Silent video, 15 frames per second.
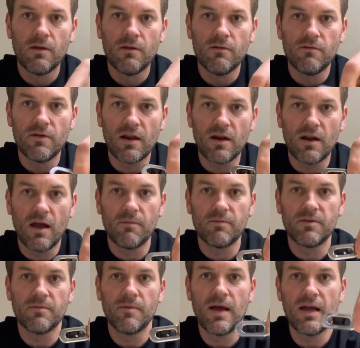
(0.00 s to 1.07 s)
you've got
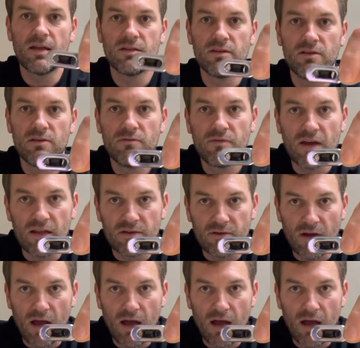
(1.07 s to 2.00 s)
to